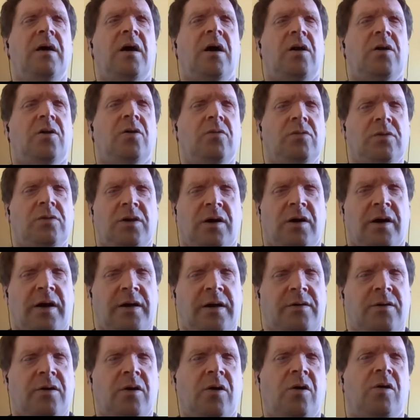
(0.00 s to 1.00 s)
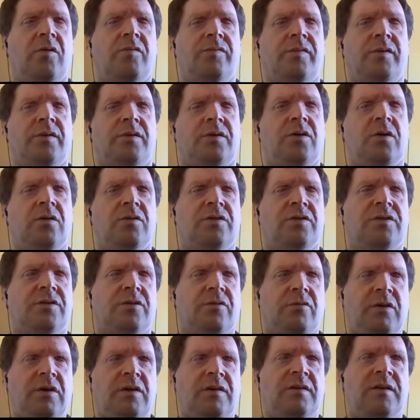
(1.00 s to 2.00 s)
a long line of dots
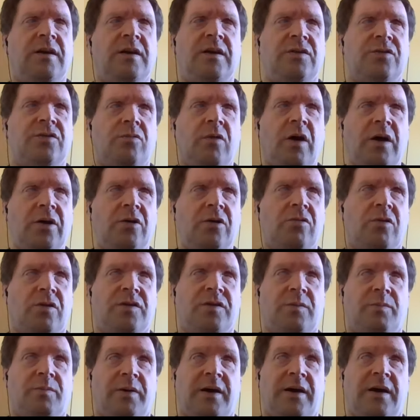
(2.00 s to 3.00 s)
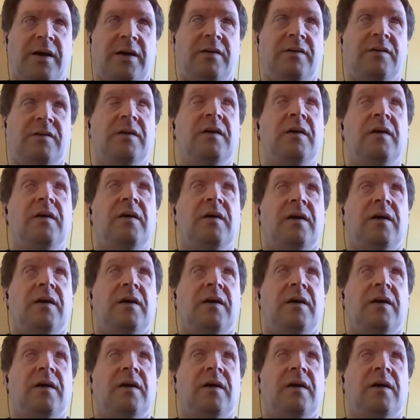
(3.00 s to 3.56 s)
36 right across the page,